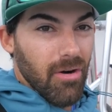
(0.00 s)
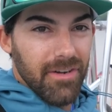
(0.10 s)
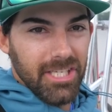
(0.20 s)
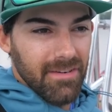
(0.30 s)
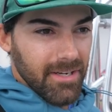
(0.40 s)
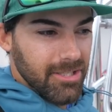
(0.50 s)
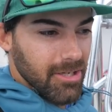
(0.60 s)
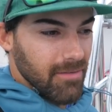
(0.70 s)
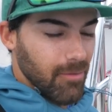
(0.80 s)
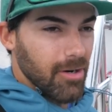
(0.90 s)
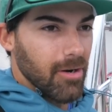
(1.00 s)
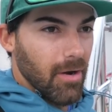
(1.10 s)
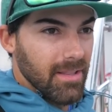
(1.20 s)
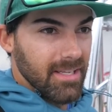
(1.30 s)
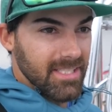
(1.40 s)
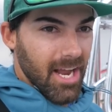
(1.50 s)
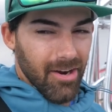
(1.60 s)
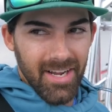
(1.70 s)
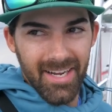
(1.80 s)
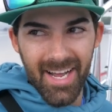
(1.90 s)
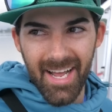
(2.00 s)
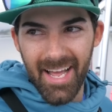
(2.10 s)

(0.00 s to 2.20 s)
or a fishing adventure for your own in this area.